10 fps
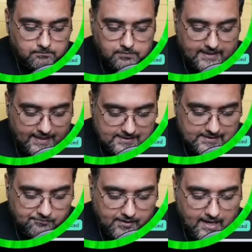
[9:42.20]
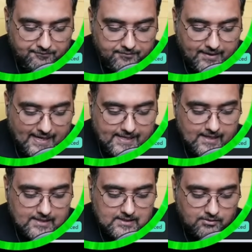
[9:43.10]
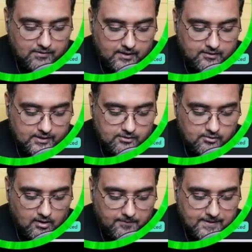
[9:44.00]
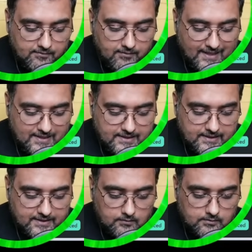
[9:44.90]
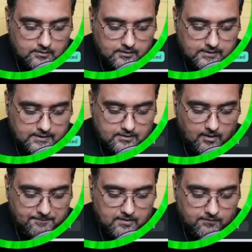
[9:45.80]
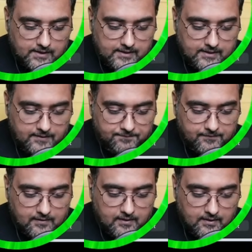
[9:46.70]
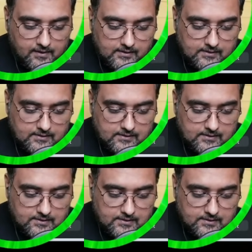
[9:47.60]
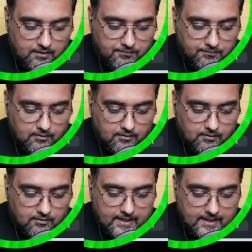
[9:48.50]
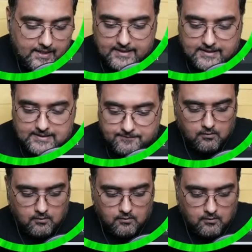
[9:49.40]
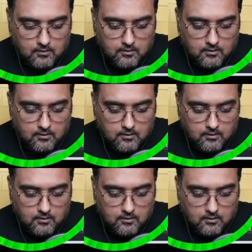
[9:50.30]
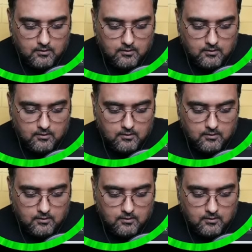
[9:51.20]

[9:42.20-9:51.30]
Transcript: text that we have, right? So we are going to drop it right here. So just drop it over here. So now if we go ahead and play this, talk about how you can create.